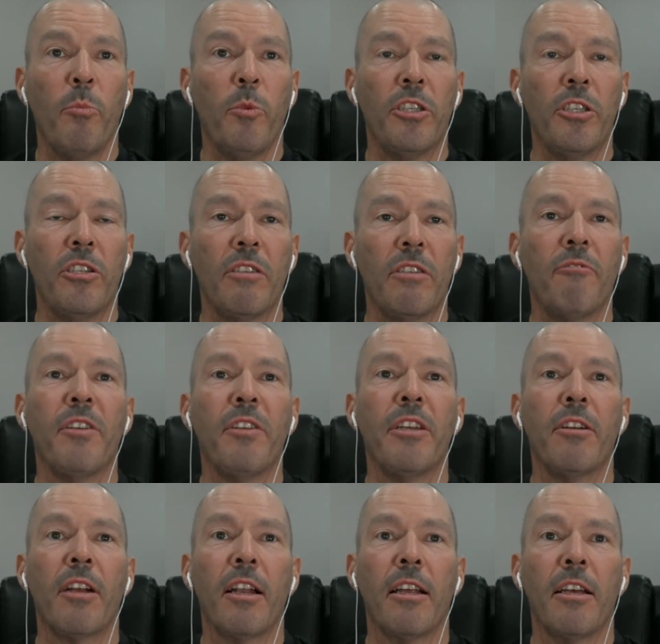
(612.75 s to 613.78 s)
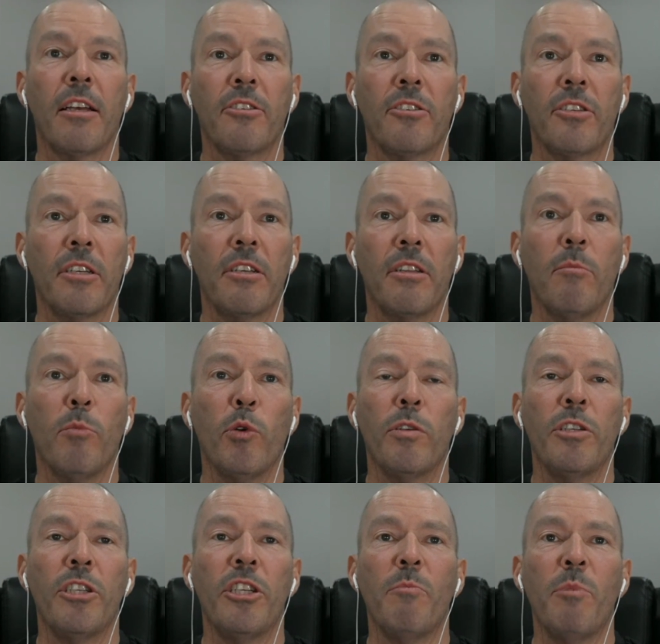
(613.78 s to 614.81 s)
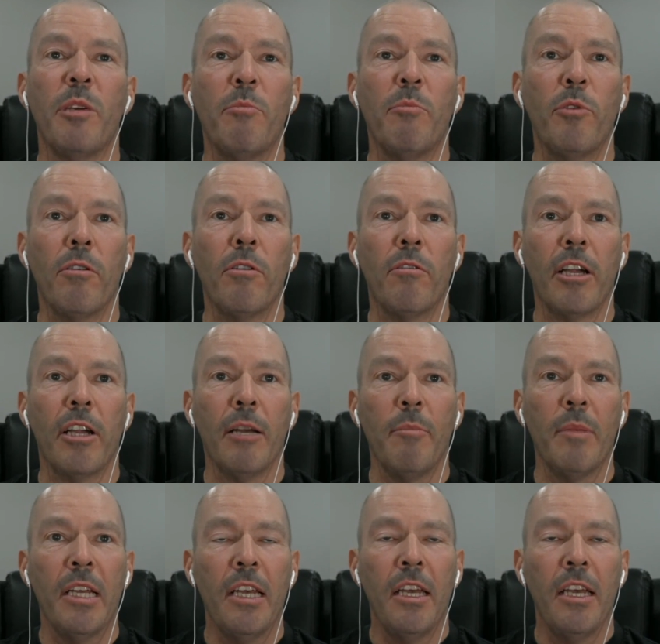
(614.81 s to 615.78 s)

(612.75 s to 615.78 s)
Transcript: which is a feeder class into the MotoGP program.